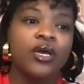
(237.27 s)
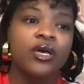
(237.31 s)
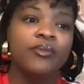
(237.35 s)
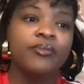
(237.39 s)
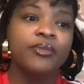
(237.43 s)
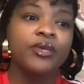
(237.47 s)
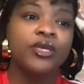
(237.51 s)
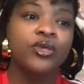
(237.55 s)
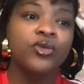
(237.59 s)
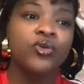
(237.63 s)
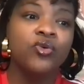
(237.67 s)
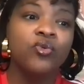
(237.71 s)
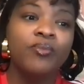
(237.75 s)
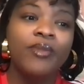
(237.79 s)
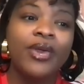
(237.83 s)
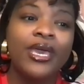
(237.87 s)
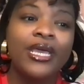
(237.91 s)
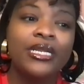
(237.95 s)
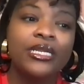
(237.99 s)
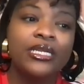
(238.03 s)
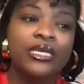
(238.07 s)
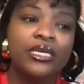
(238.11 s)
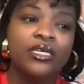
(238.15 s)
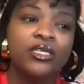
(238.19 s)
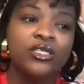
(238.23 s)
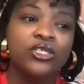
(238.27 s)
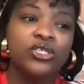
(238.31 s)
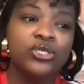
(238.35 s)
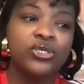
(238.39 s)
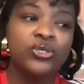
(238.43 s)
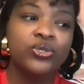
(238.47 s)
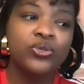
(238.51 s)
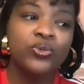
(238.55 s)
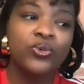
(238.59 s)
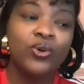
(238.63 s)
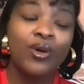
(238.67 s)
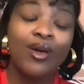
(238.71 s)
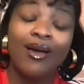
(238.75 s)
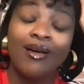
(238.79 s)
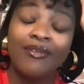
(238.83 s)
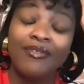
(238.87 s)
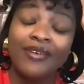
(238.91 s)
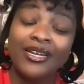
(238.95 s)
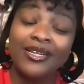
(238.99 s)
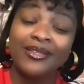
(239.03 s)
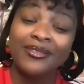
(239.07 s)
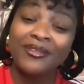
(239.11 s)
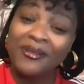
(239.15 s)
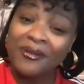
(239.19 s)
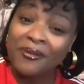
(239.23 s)
You may need to carve out
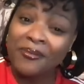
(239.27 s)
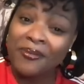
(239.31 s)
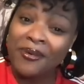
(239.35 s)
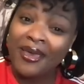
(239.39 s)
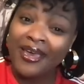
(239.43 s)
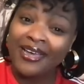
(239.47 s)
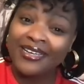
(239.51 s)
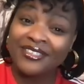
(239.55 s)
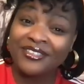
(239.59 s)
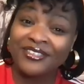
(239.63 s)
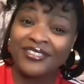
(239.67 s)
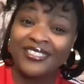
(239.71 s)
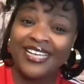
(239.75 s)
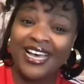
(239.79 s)
a little bit extra